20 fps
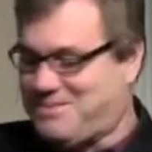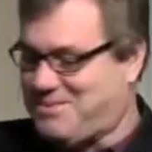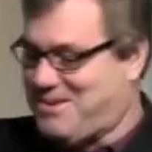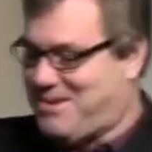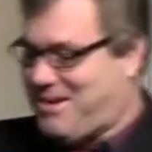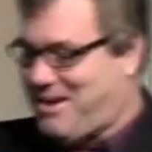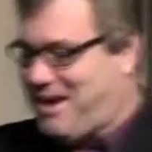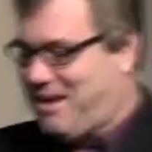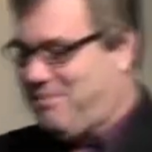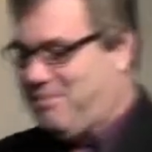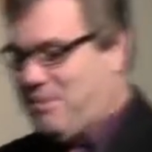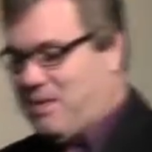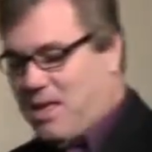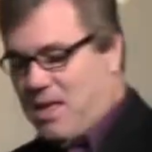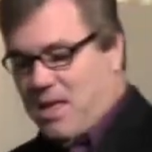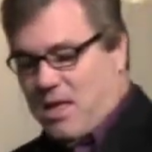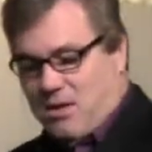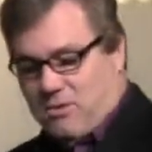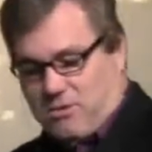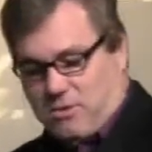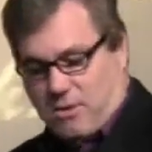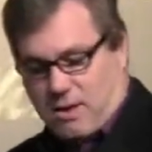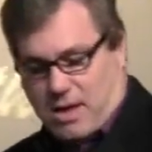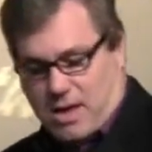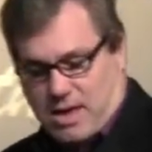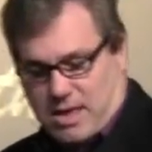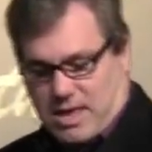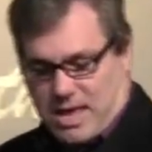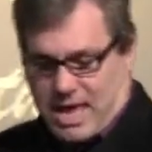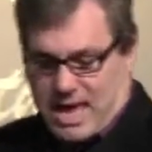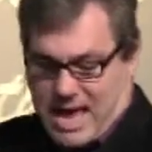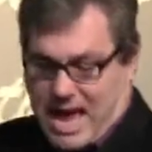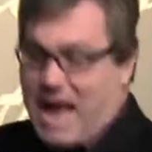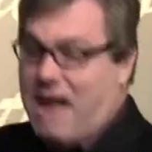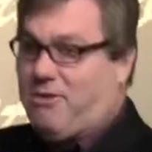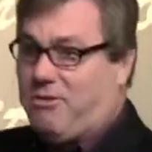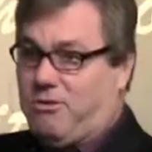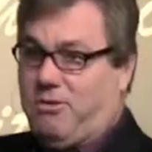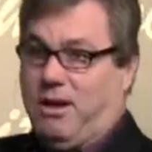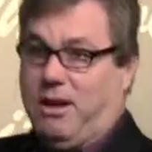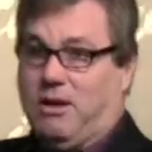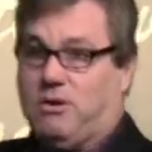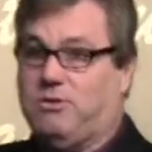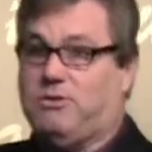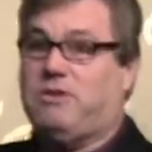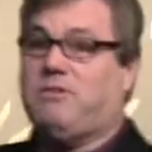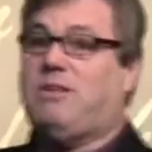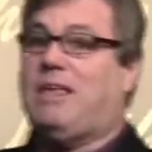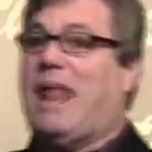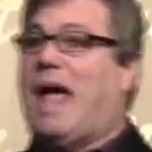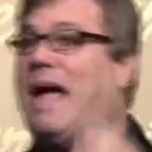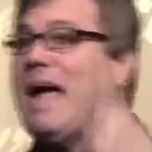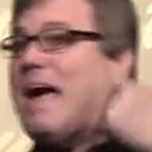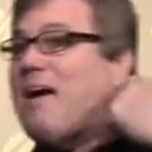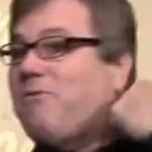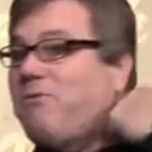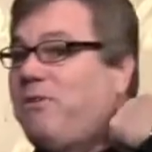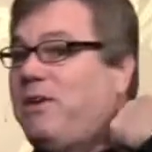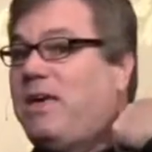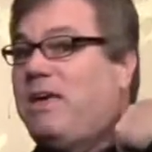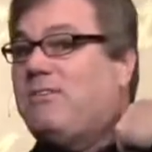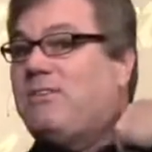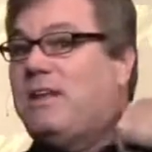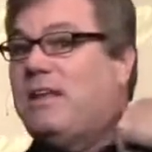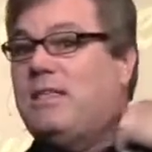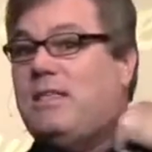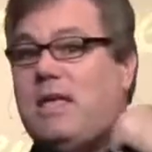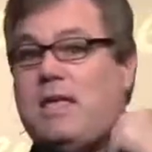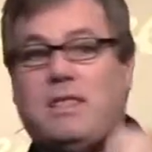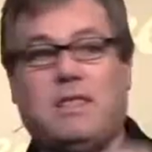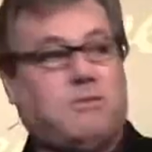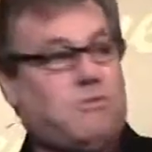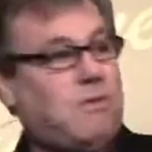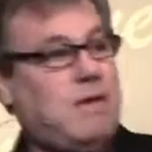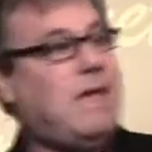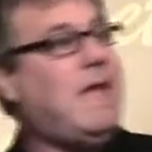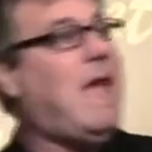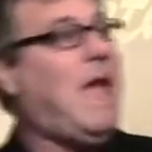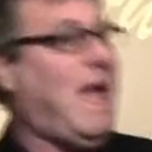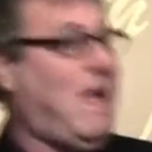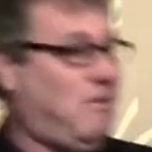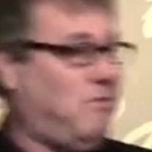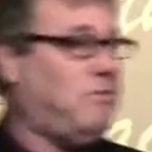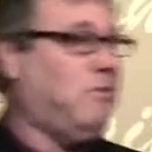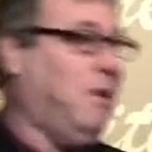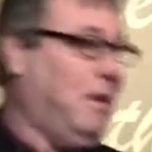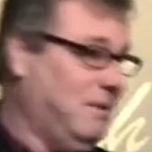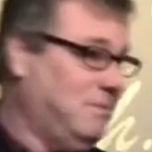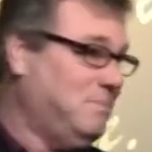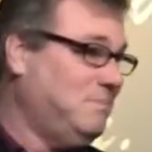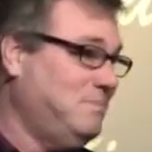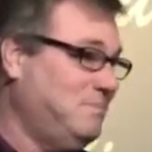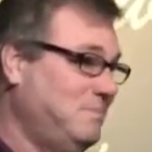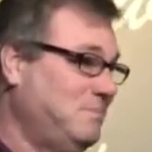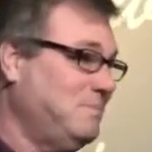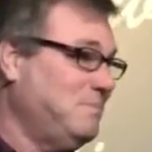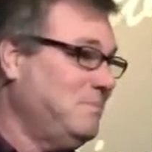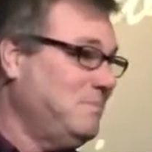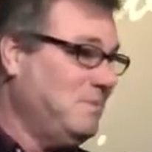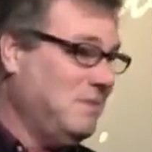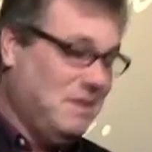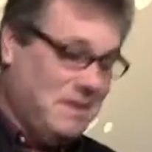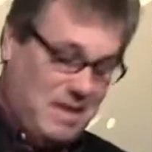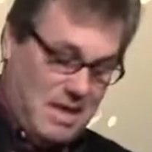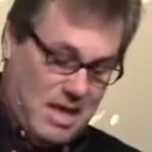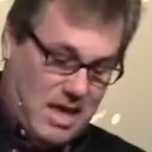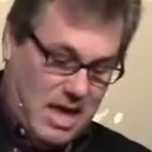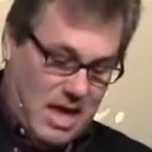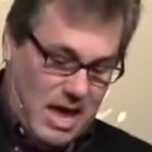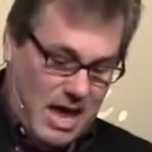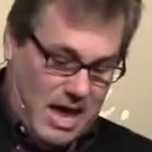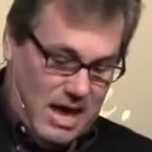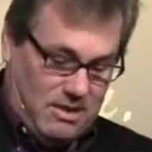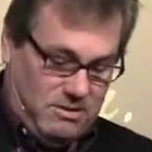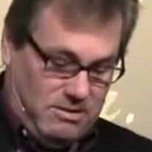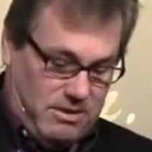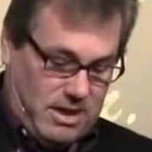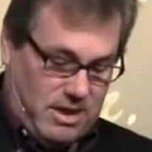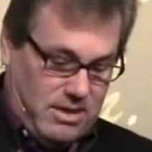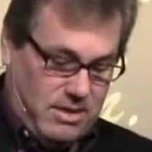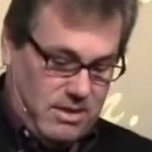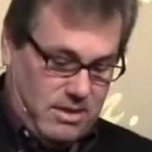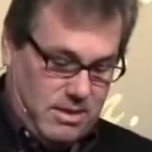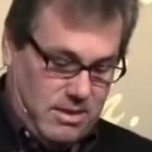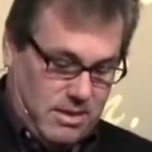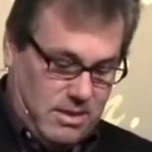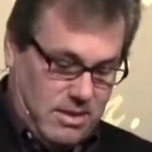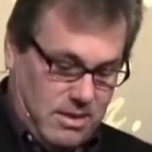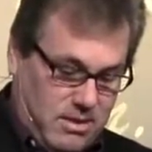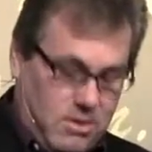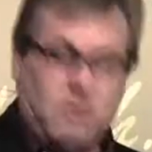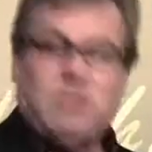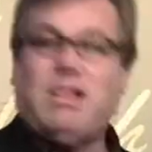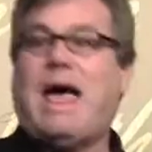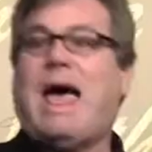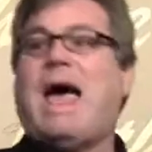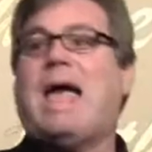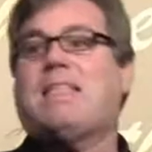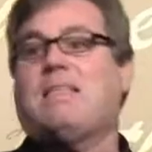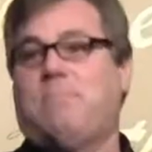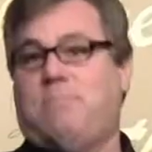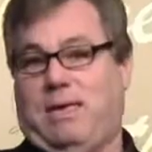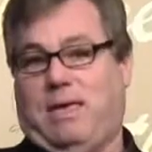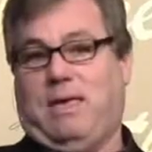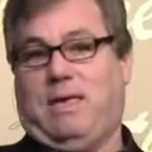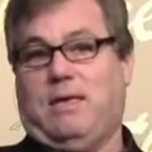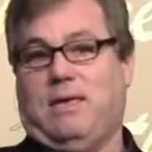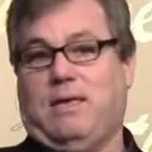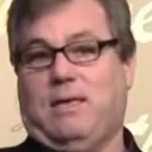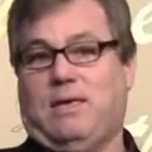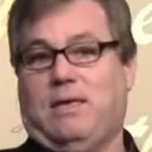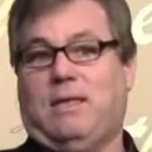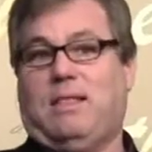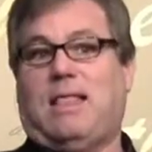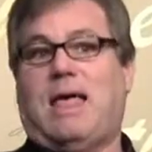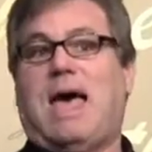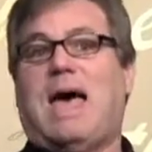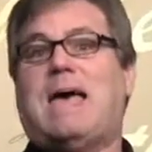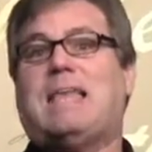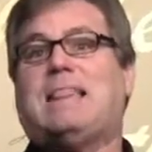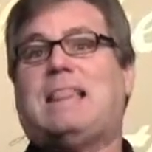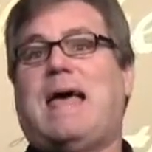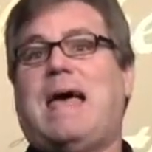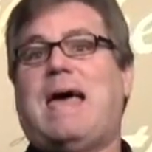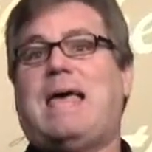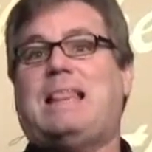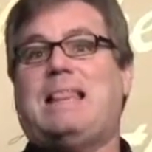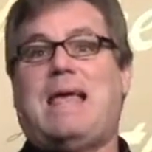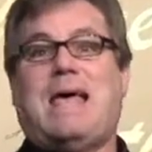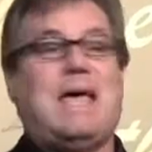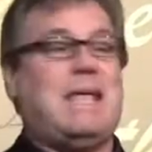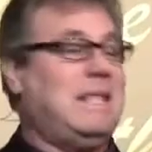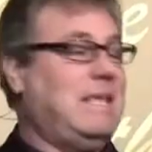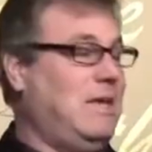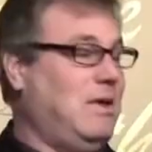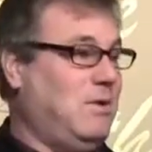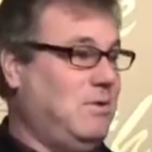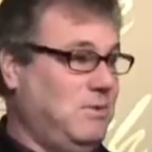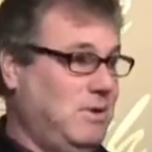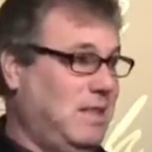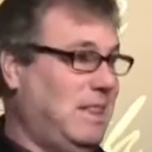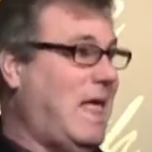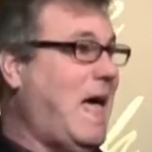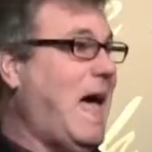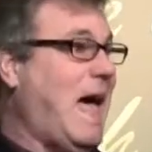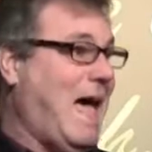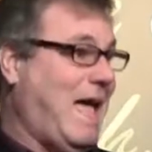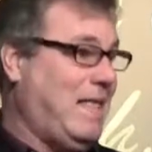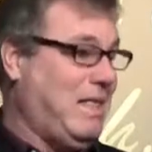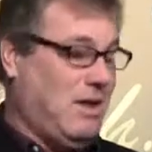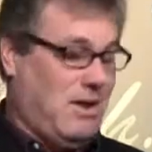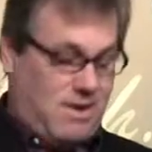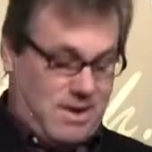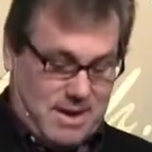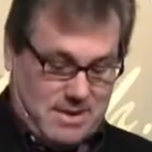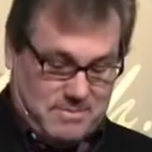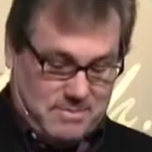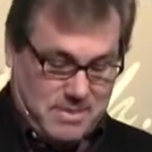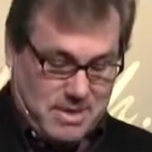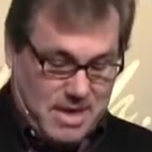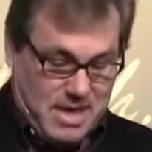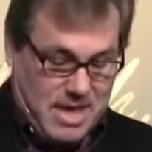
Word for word: All right. So and he answered it because it said I got figs and it didn't. So he answered it and said, "You lied to me. You lied, lied, lied. You know, you lied." All right.